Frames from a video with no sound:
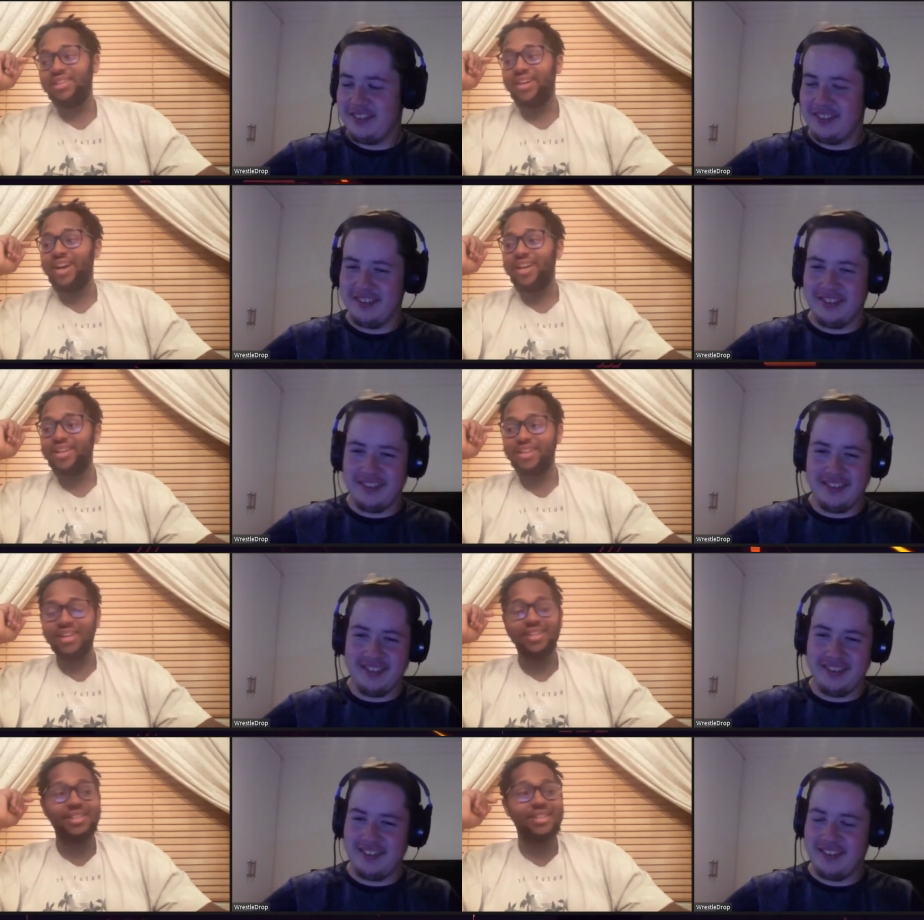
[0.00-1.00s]
Speaker 1: guy
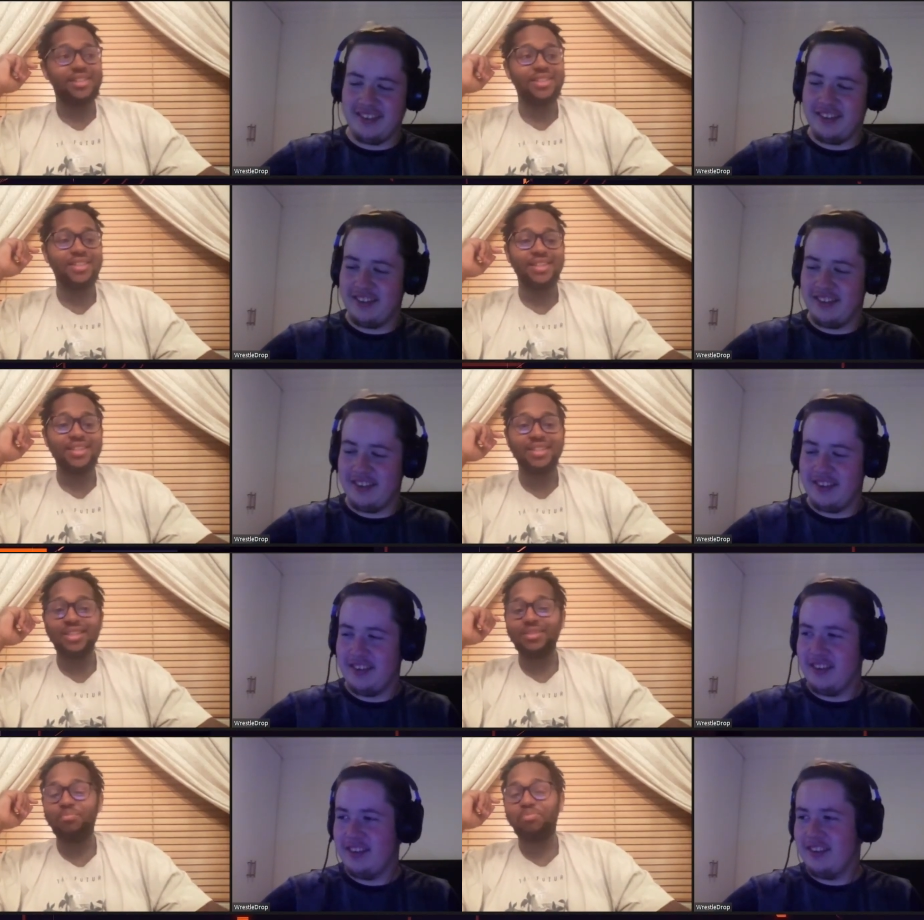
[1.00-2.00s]
yes,
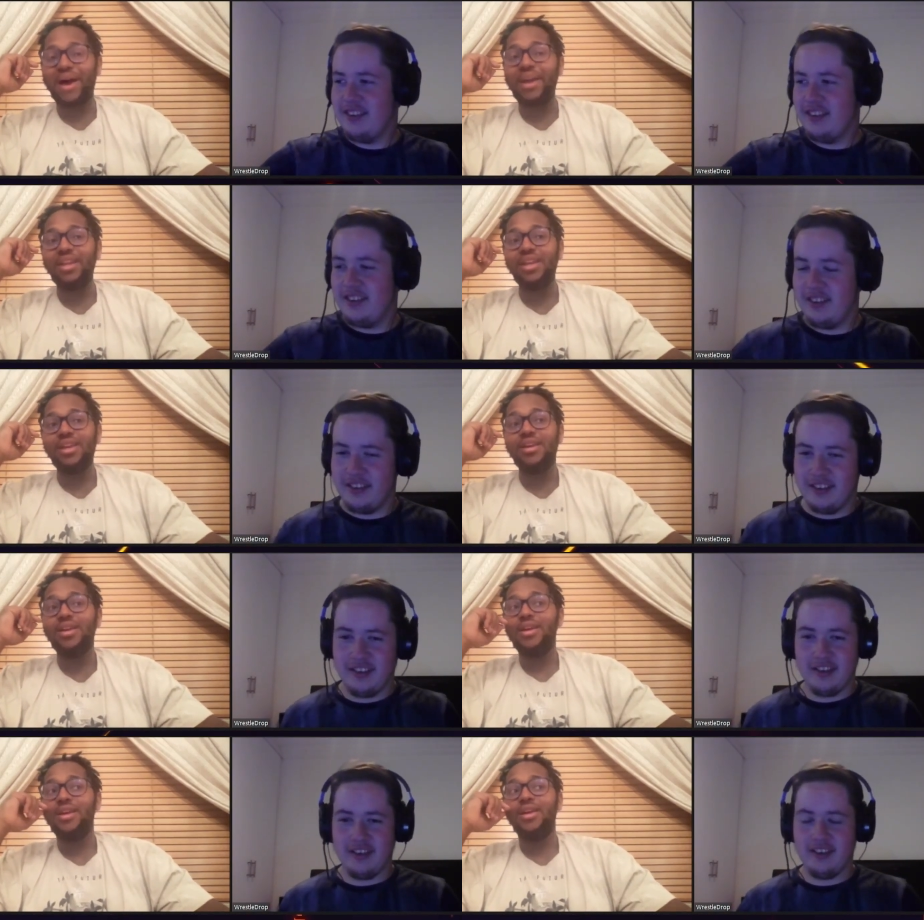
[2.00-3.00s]
because
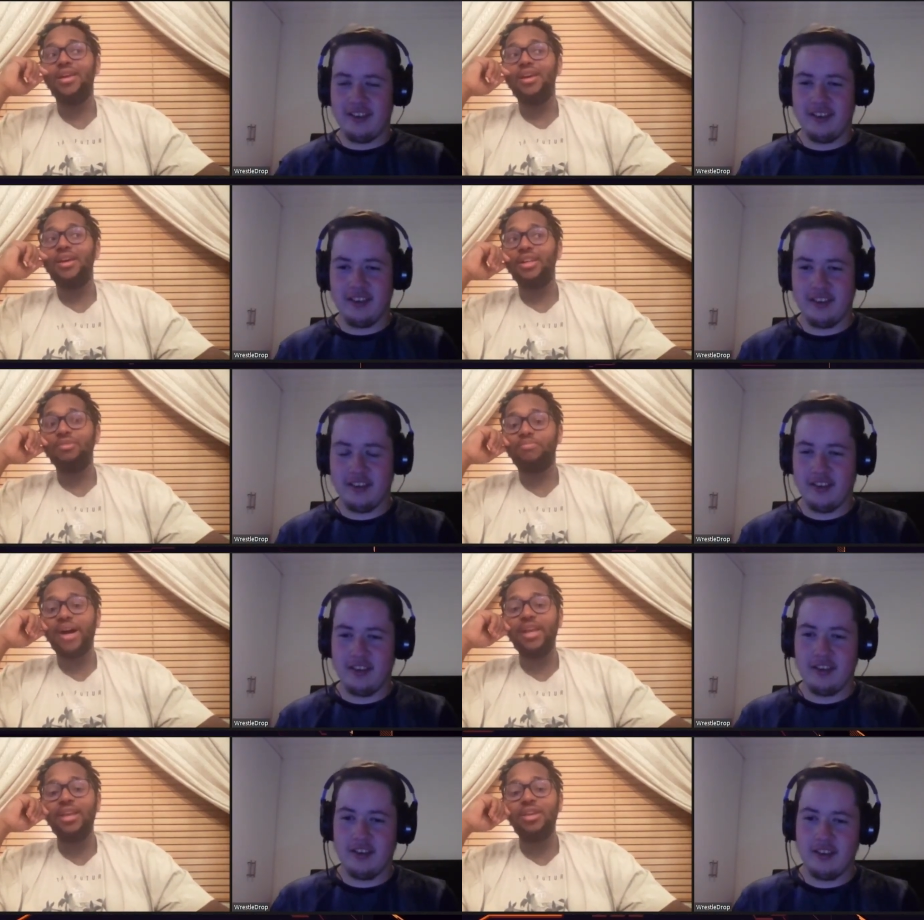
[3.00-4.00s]
biting because
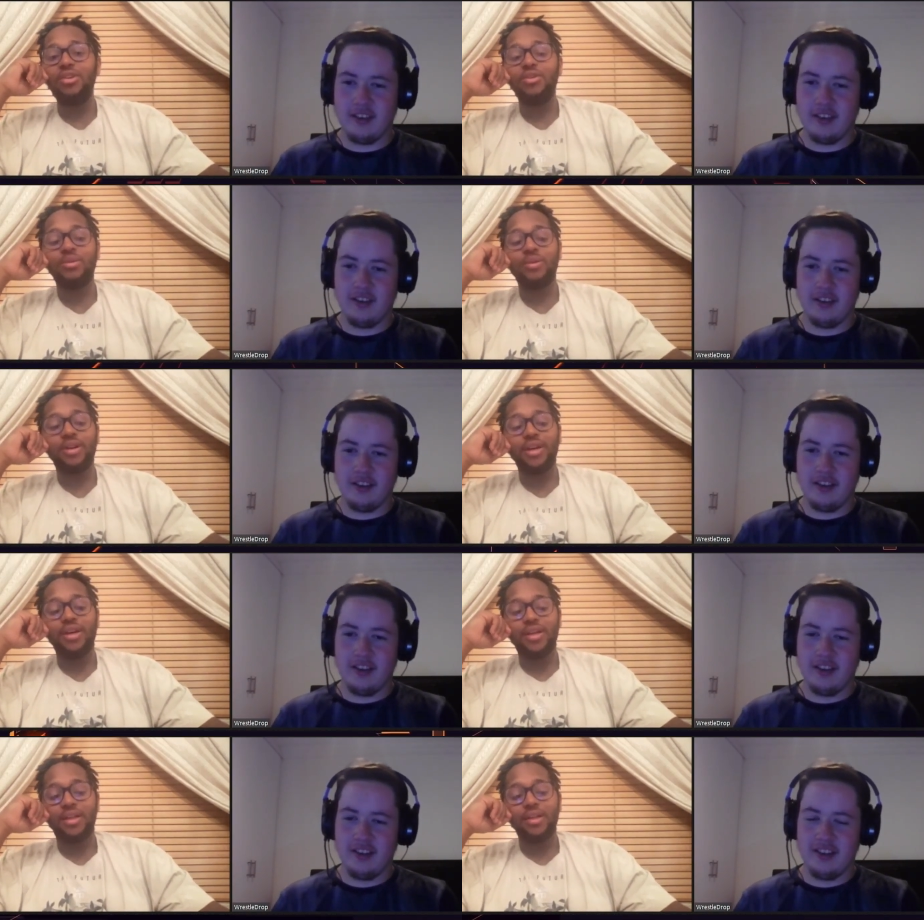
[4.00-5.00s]
biting your
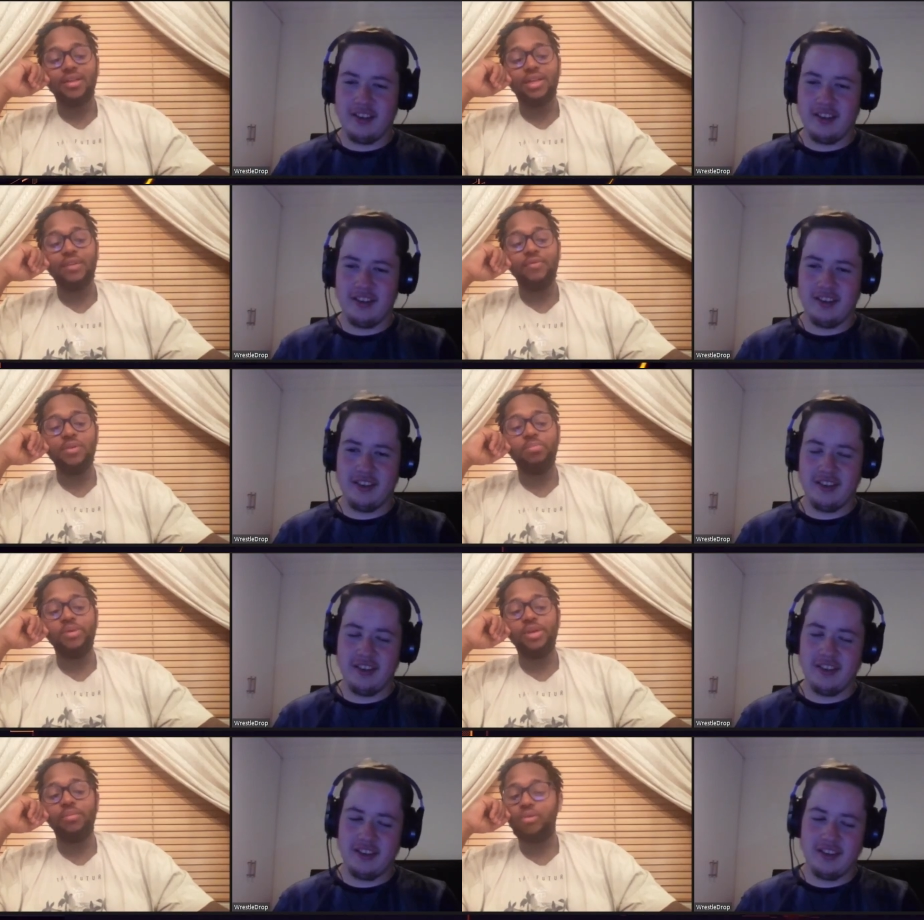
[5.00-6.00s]
EVP,